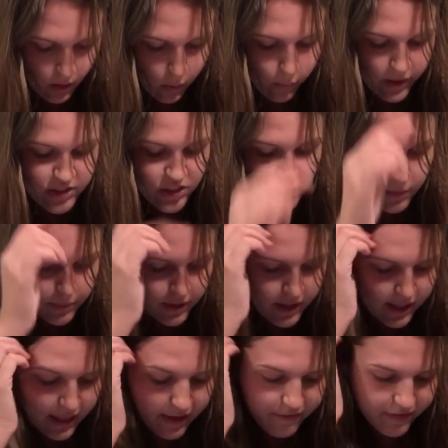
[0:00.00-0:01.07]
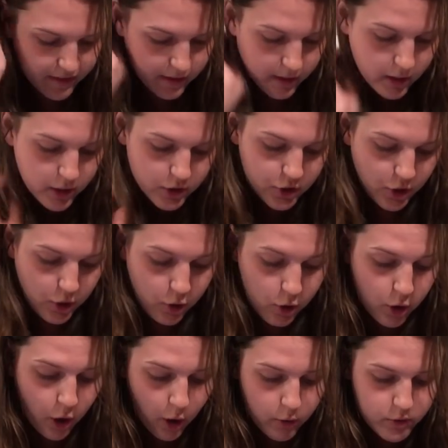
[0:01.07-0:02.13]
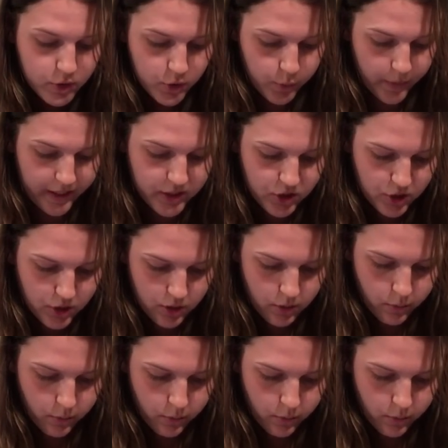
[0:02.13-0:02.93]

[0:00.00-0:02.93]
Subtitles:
Question number 11. Do you code switch,